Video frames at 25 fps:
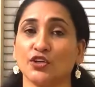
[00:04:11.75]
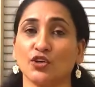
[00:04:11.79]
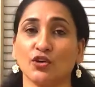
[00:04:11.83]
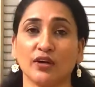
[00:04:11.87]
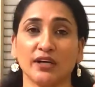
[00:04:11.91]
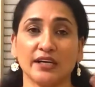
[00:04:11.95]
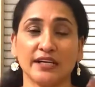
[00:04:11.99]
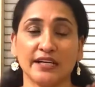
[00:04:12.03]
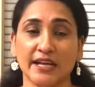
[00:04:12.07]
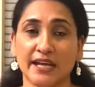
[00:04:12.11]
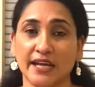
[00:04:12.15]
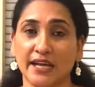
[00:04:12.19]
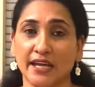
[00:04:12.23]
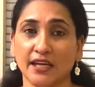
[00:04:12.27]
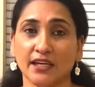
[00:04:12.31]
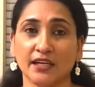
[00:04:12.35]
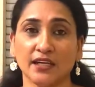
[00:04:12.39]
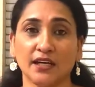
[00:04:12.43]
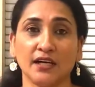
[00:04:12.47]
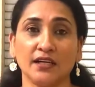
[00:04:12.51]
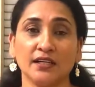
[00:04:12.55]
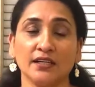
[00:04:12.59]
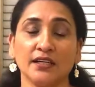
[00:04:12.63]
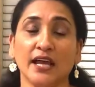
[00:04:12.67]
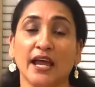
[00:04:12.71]
your
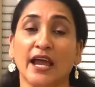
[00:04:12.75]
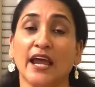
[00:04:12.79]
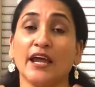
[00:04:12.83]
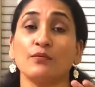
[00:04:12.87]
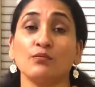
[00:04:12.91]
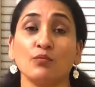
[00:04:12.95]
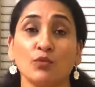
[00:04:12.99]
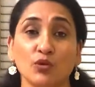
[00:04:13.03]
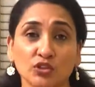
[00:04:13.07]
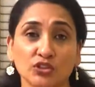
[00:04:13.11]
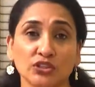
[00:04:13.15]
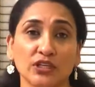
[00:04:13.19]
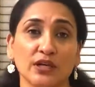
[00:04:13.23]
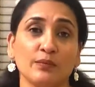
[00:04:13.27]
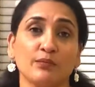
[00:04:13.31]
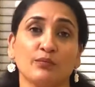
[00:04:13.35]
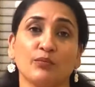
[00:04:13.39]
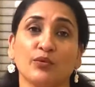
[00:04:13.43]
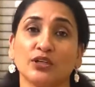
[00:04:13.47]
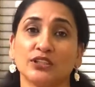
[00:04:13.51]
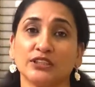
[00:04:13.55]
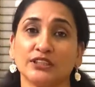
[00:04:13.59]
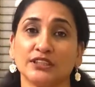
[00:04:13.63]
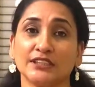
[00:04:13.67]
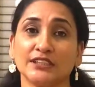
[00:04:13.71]
neck and most
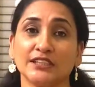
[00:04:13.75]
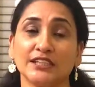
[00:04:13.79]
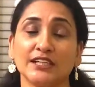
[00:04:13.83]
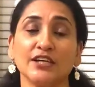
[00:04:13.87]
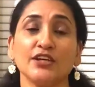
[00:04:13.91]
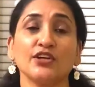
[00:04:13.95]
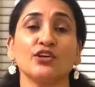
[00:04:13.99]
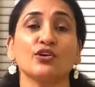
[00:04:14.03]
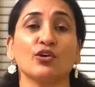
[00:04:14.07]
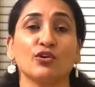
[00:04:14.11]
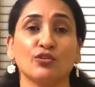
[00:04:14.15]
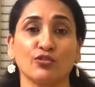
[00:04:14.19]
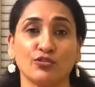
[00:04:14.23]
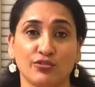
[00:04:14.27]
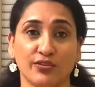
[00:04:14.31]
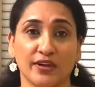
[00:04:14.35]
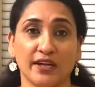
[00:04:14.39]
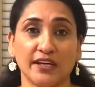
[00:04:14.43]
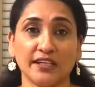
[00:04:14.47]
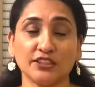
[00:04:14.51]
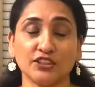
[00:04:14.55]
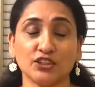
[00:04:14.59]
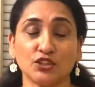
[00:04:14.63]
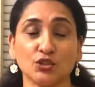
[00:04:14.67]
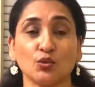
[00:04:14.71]
importantly your
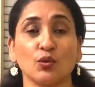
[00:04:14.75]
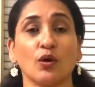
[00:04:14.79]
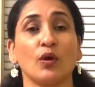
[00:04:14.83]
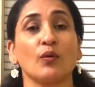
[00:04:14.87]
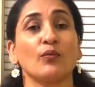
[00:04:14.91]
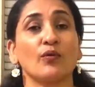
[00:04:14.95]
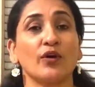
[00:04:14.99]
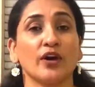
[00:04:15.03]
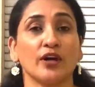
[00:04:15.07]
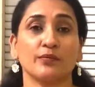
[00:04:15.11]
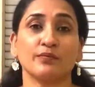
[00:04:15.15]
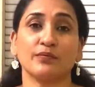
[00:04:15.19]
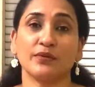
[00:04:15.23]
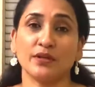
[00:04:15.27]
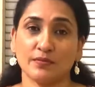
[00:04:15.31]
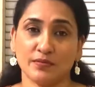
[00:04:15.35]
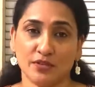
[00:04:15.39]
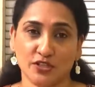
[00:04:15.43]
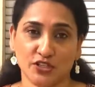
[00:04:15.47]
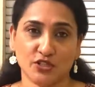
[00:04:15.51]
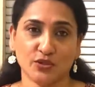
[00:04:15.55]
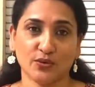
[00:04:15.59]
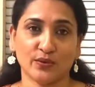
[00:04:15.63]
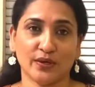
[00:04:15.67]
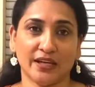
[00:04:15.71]
face to avoid
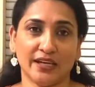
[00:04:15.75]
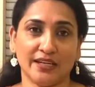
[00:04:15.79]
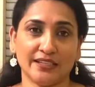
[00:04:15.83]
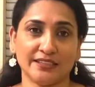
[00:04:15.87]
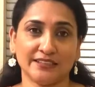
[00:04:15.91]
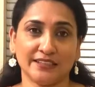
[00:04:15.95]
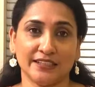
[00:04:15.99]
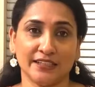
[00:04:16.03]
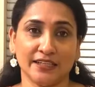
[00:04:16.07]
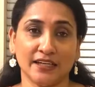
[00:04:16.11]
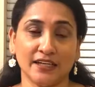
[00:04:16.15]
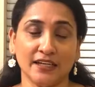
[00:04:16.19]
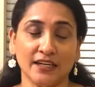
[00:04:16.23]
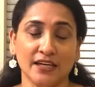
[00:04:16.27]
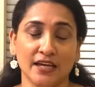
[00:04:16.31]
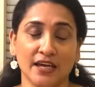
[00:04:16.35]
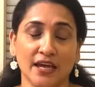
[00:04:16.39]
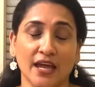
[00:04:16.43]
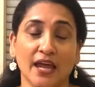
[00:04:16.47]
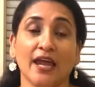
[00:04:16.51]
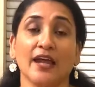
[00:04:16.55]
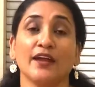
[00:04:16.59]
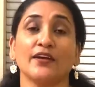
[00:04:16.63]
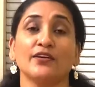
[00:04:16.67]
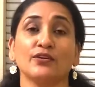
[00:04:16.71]
premature aging
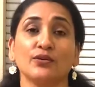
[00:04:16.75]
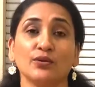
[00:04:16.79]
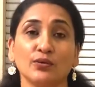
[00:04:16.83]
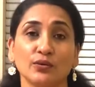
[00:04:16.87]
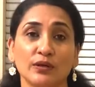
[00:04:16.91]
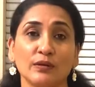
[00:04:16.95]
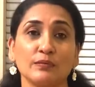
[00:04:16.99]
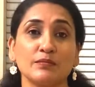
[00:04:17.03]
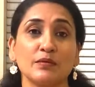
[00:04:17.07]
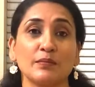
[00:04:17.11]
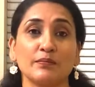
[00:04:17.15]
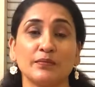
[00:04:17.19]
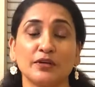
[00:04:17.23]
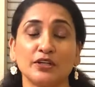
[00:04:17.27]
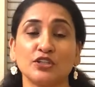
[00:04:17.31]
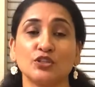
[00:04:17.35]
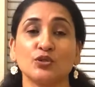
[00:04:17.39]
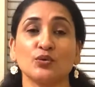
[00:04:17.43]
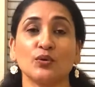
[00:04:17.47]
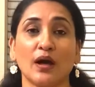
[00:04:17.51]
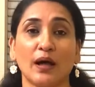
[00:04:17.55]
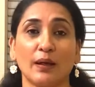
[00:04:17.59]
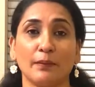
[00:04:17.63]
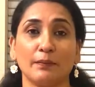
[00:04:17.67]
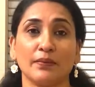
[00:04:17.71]
and do remember
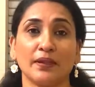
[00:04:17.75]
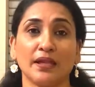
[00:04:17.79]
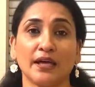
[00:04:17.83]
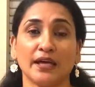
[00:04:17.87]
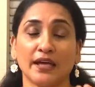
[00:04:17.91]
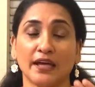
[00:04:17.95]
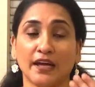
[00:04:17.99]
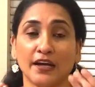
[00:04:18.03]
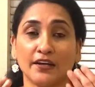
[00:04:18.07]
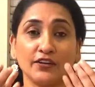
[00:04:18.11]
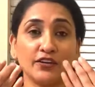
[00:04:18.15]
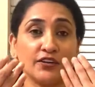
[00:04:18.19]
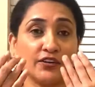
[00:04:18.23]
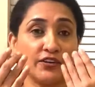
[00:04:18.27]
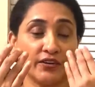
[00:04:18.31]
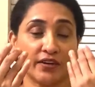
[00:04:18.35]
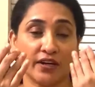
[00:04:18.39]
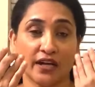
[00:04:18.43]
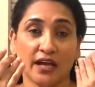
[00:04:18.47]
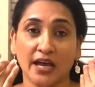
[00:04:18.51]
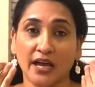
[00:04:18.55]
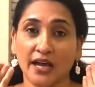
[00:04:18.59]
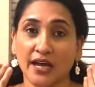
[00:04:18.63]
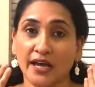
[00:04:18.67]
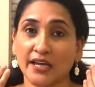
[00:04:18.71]
to apply under
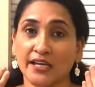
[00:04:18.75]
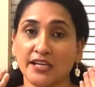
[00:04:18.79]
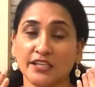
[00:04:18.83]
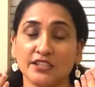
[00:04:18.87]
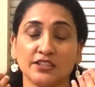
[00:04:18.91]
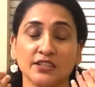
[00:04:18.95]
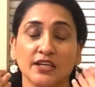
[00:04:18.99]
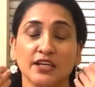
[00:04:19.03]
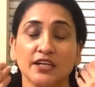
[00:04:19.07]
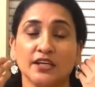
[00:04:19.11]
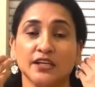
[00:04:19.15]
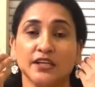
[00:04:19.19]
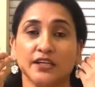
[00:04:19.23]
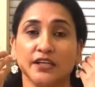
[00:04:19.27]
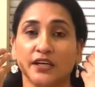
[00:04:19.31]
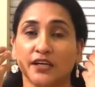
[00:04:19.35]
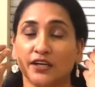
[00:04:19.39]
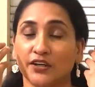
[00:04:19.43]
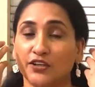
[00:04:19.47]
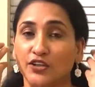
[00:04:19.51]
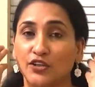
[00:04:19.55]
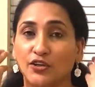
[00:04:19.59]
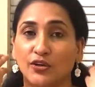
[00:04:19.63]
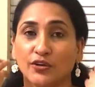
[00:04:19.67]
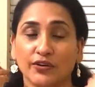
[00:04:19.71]
your eyes uh,
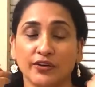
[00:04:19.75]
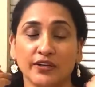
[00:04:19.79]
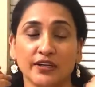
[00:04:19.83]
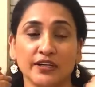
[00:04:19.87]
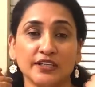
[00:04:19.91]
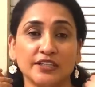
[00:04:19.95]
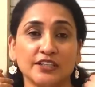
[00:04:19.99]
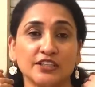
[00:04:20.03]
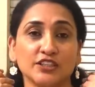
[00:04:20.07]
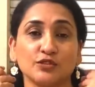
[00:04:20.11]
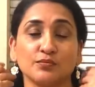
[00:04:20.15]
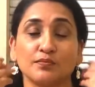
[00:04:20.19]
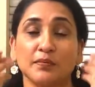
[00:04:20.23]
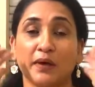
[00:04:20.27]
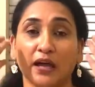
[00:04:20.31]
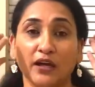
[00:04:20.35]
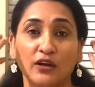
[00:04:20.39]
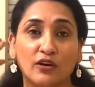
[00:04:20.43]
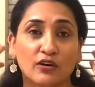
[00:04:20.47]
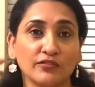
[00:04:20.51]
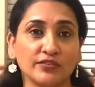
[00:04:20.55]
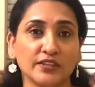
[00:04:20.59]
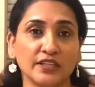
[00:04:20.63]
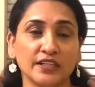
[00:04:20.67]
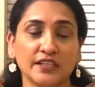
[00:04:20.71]
your ears
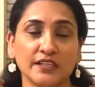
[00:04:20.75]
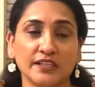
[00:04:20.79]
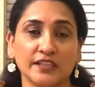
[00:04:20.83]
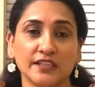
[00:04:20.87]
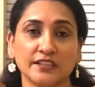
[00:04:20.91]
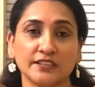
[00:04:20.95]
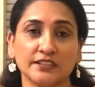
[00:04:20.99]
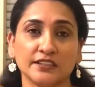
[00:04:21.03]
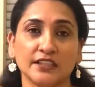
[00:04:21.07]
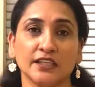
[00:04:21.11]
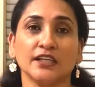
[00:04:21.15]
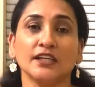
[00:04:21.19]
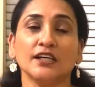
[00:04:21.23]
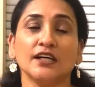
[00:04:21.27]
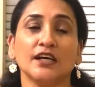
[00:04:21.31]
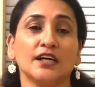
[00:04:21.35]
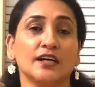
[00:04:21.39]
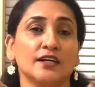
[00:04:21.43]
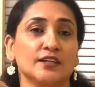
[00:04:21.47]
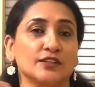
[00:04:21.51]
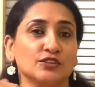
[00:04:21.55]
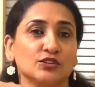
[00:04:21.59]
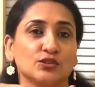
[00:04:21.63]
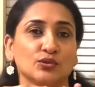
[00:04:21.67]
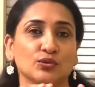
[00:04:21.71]
back of the ears
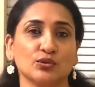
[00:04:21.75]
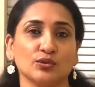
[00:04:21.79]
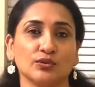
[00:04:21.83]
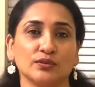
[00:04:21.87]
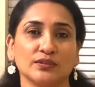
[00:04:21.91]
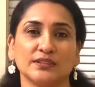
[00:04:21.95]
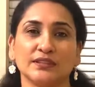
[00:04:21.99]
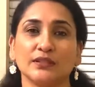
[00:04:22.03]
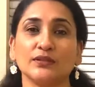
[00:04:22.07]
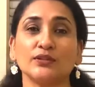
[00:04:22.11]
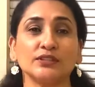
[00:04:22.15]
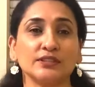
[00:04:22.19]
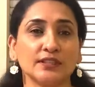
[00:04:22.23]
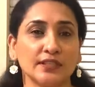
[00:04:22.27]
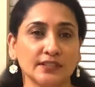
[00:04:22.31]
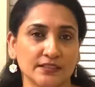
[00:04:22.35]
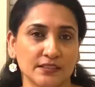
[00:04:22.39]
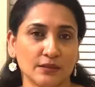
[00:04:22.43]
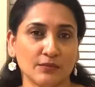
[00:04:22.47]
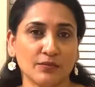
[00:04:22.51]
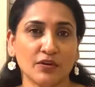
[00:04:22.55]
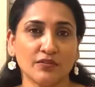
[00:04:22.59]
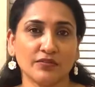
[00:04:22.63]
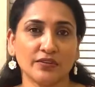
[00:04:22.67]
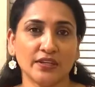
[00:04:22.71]
uh, so those are
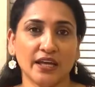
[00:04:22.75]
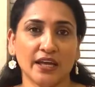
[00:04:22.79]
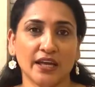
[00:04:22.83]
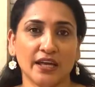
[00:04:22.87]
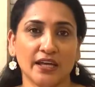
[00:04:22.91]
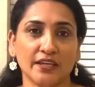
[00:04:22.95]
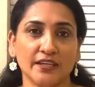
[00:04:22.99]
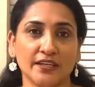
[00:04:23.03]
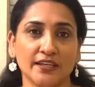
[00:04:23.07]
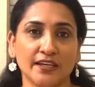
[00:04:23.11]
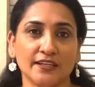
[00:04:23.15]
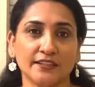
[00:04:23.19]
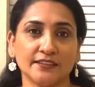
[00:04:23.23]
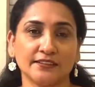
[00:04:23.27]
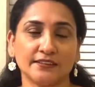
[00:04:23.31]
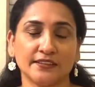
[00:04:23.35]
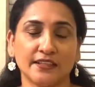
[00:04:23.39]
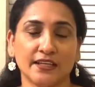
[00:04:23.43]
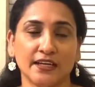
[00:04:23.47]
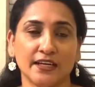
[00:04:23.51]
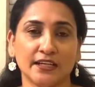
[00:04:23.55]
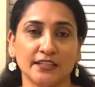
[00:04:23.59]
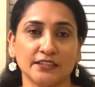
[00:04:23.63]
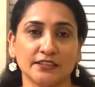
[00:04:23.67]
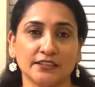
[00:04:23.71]
some of the areas
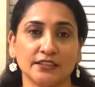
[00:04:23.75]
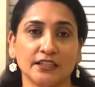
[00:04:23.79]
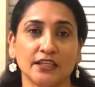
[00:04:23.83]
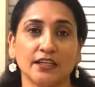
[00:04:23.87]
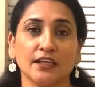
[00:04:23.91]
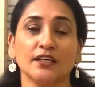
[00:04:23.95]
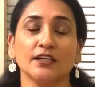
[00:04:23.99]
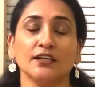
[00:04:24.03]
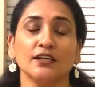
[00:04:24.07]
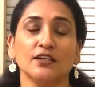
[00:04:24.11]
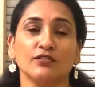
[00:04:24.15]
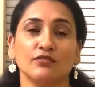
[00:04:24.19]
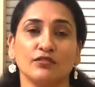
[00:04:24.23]
that uh,